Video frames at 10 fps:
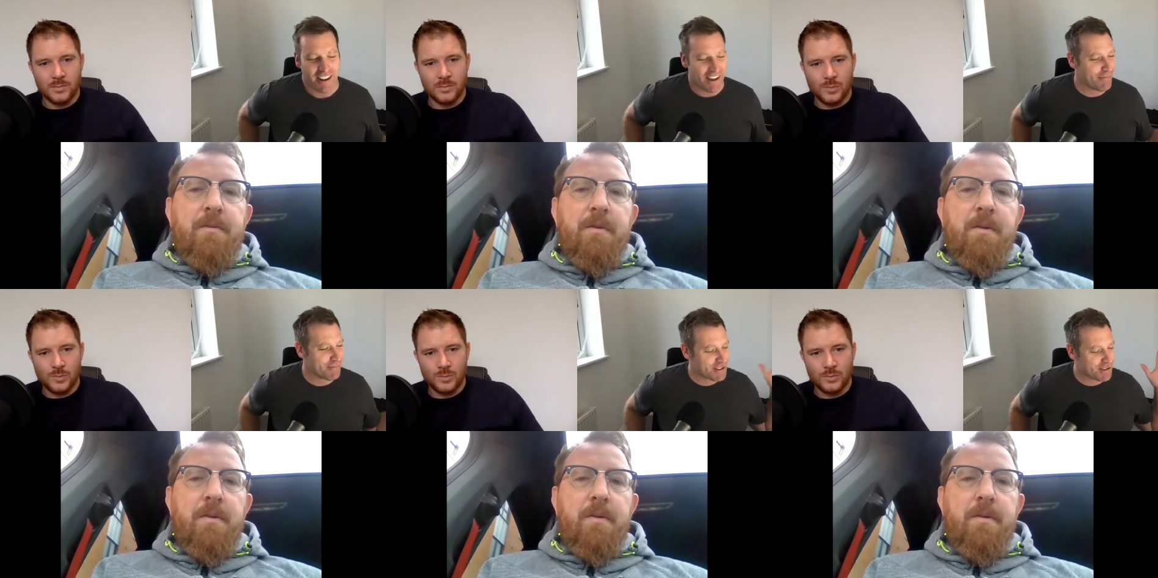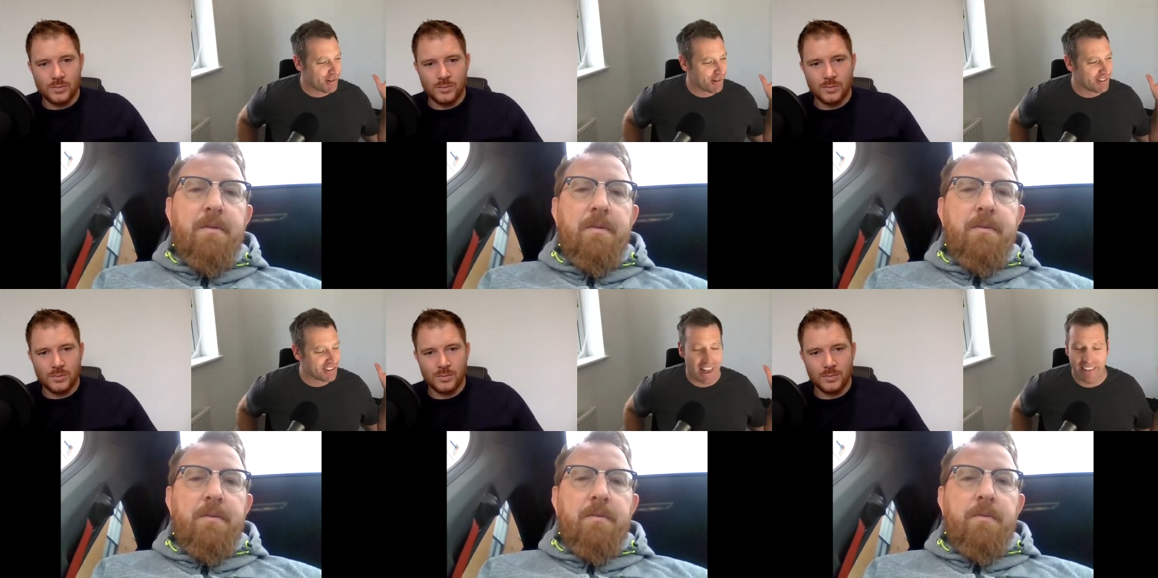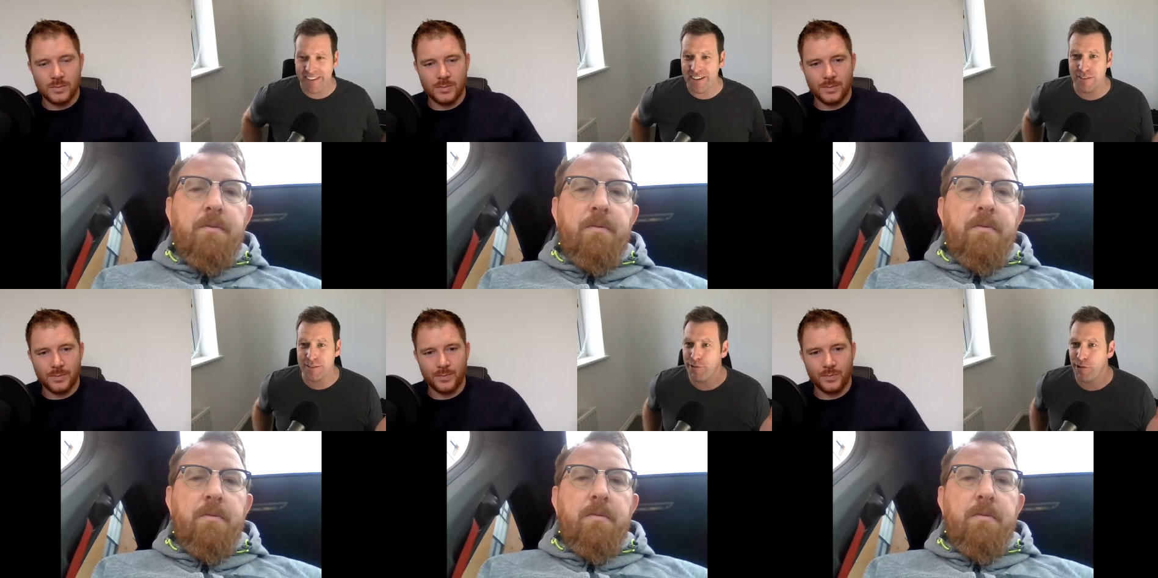Speaker 1: Um, so I think
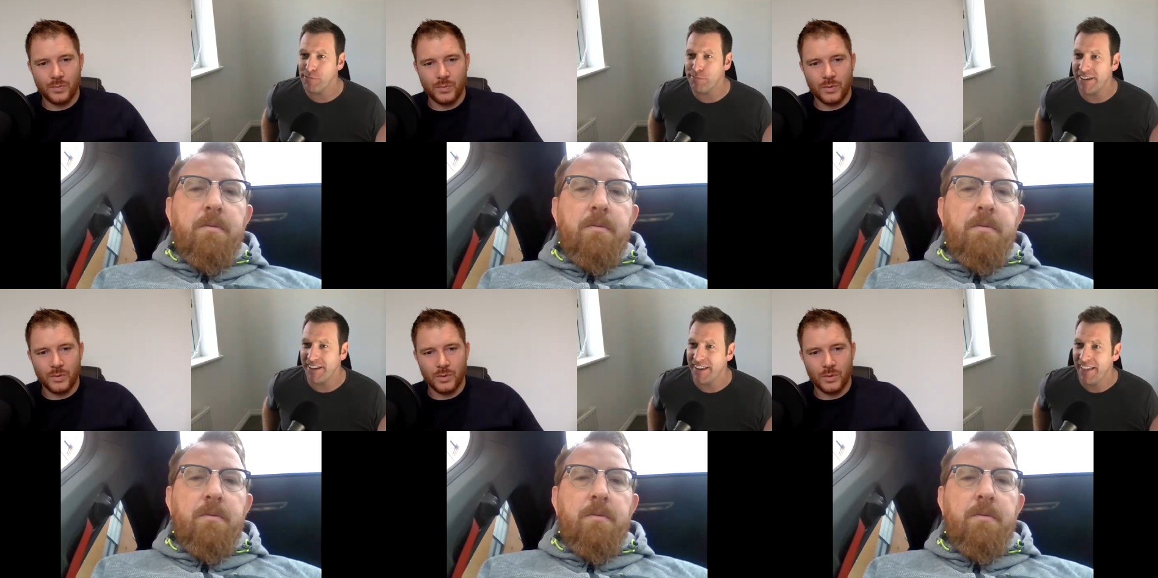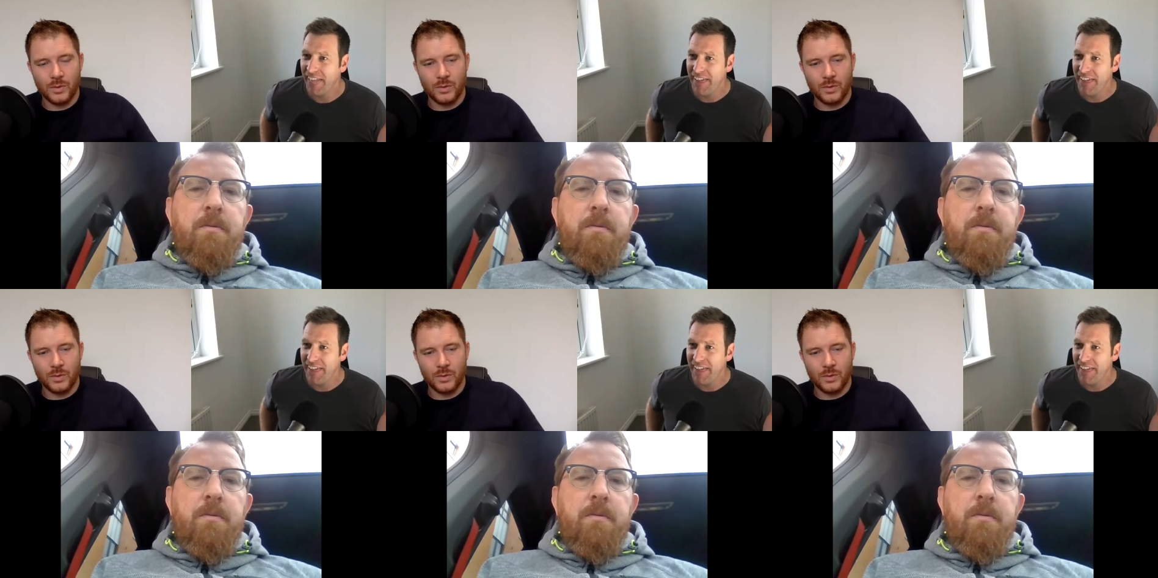this probably